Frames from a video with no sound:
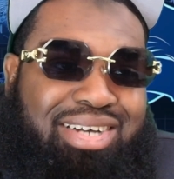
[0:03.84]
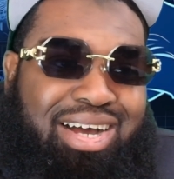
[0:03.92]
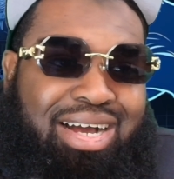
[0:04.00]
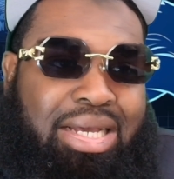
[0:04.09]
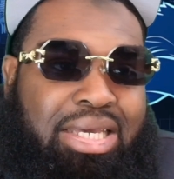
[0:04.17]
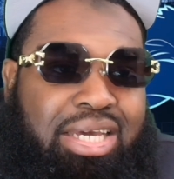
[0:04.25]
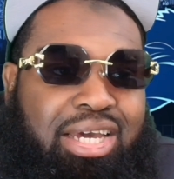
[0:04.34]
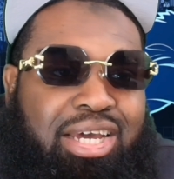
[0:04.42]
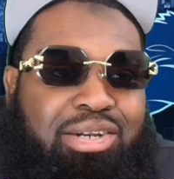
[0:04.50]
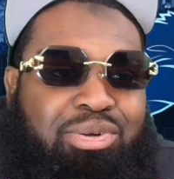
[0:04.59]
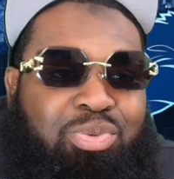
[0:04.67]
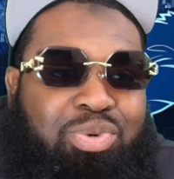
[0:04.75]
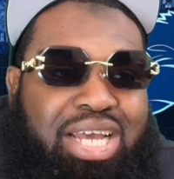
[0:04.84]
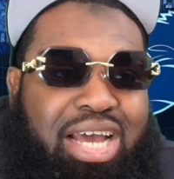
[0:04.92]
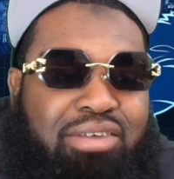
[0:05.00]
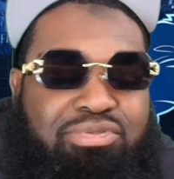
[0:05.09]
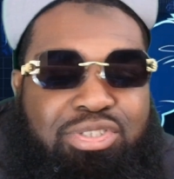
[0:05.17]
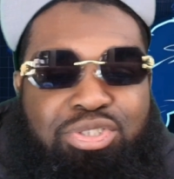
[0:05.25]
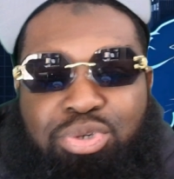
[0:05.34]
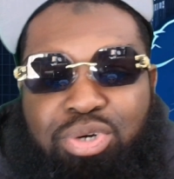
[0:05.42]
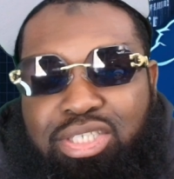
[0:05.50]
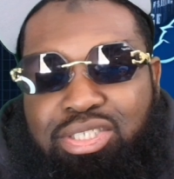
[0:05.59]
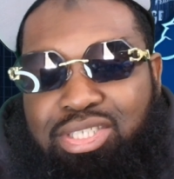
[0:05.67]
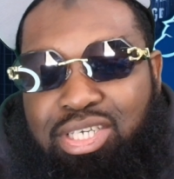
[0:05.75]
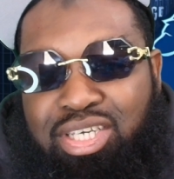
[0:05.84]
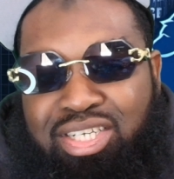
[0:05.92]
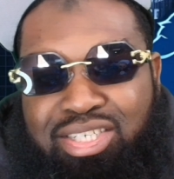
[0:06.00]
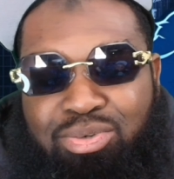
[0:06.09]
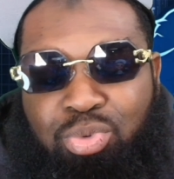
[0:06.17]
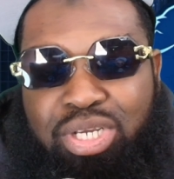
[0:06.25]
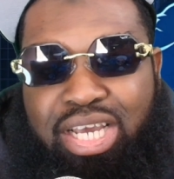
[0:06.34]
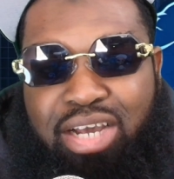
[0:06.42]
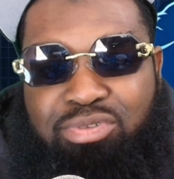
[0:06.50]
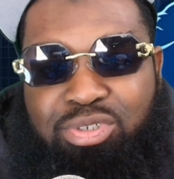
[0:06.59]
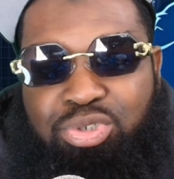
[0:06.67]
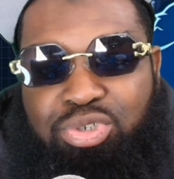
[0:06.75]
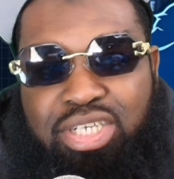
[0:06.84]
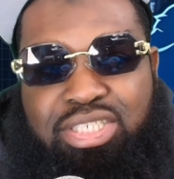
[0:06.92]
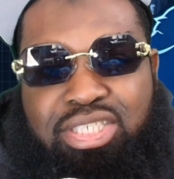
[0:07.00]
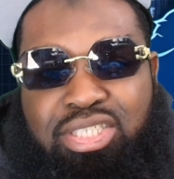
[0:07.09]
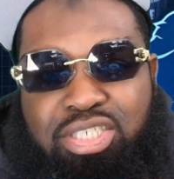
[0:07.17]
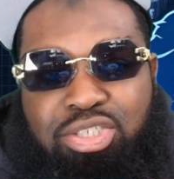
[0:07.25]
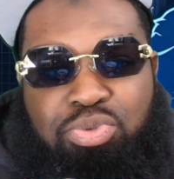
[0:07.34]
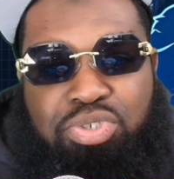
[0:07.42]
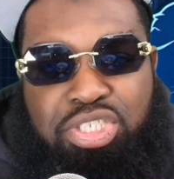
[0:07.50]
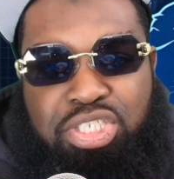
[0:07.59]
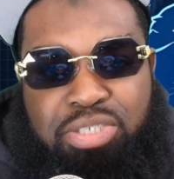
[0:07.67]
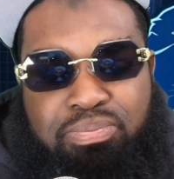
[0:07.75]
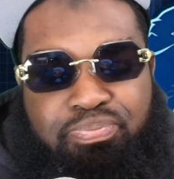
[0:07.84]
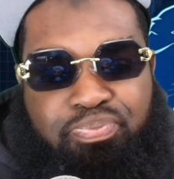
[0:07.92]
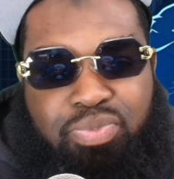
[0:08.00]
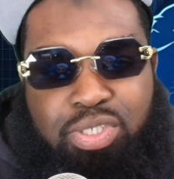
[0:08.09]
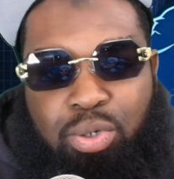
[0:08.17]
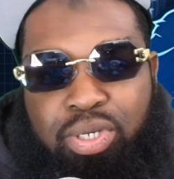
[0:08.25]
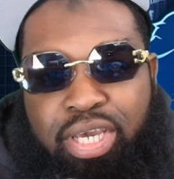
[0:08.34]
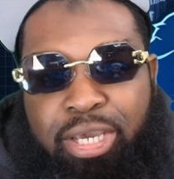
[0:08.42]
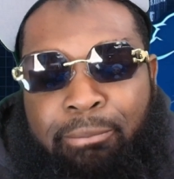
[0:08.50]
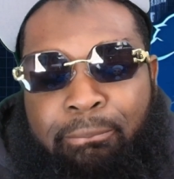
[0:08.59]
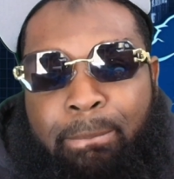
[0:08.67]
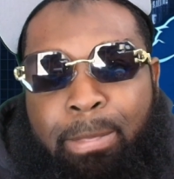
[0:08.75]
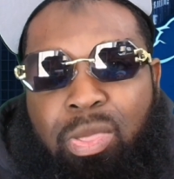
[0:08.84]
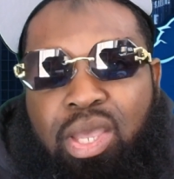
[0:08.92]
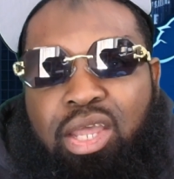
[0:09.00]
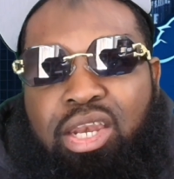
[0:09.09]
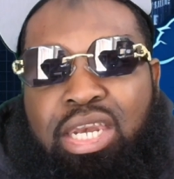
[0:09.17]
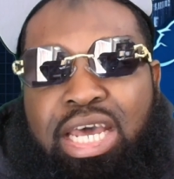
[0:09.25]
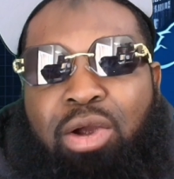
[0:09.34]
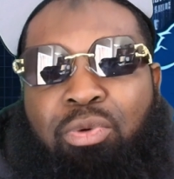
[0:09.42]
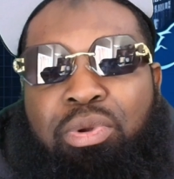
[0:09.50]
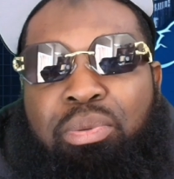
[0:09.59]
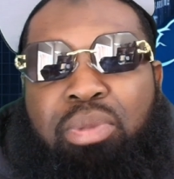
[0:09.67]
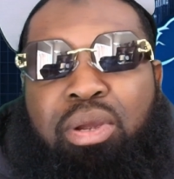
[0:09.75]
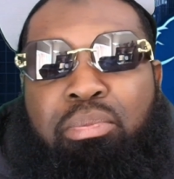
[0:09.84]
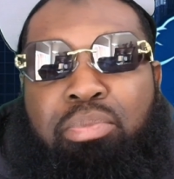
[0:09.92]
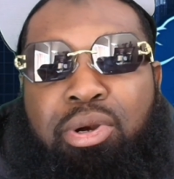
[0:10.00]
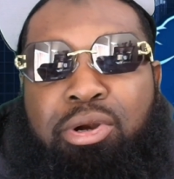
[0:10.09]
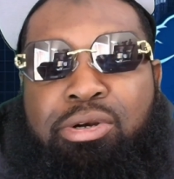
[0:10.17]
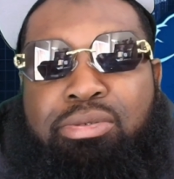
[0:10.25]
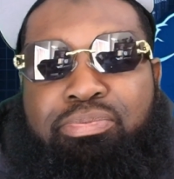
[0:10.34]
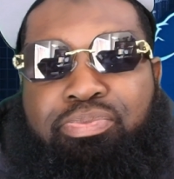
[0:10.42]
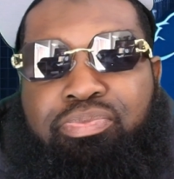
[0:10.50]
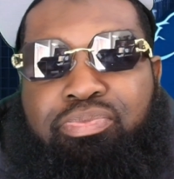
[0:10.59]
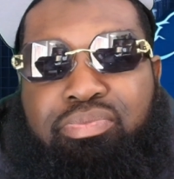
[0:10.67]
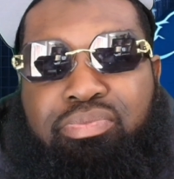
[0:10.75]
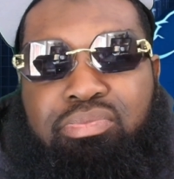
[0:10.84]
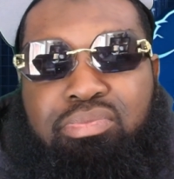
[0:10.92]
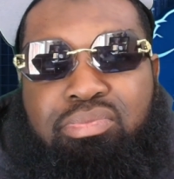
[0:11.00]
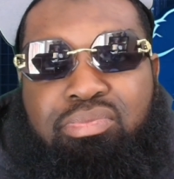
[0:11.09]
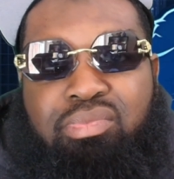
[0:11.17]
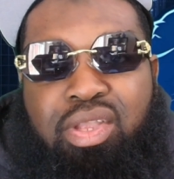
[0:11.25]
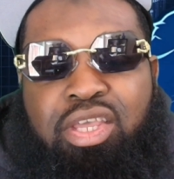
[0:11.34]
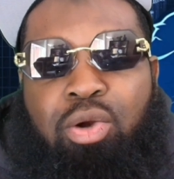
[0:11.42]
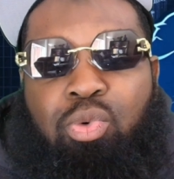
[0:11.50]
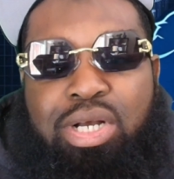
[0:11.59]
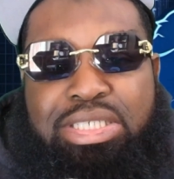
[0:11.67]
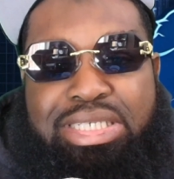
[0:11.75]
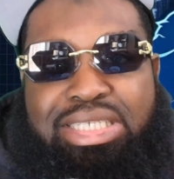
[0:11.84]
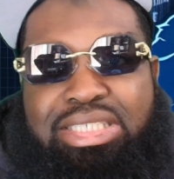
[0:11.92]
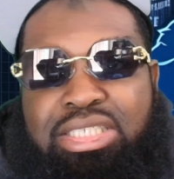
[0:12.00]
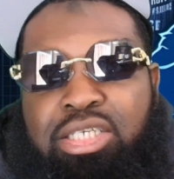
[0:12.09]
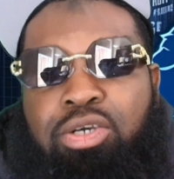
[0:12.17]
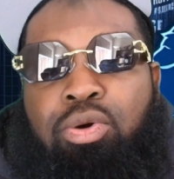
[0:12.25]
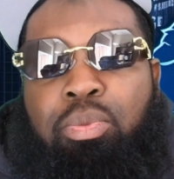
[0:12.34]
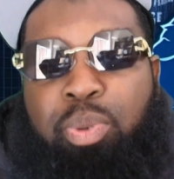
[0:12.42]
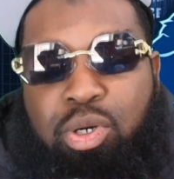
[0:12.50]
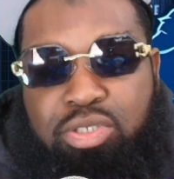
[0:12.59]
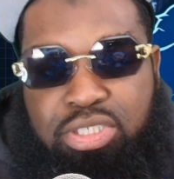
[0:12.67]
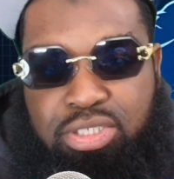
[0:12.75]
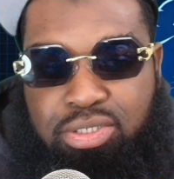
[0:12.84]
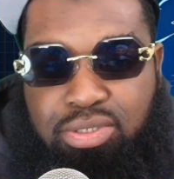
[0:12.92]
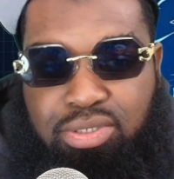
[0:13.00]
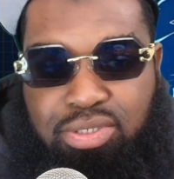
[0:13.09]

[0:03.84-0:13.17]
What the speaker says: Again, we have to trust in this regime. Okay. Now remember, there wasn't a single person